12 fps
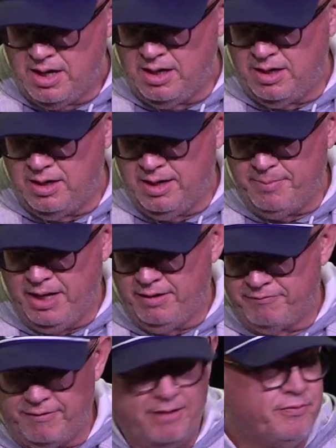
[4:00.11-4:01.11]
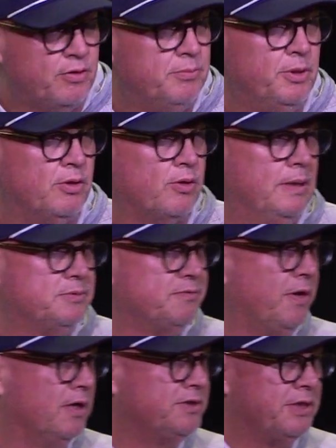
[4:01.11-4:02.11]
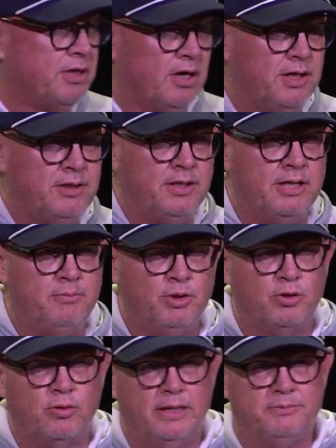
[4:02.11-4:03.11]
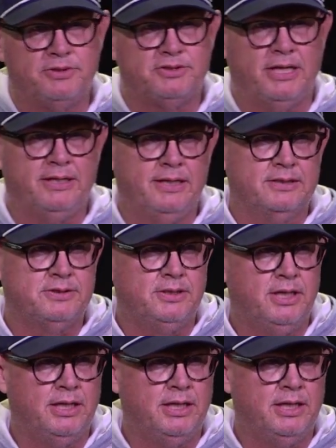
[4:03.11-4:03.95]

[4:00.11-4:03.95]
about 500 milligrams of OxyContin and 8 milligrams of Xanax a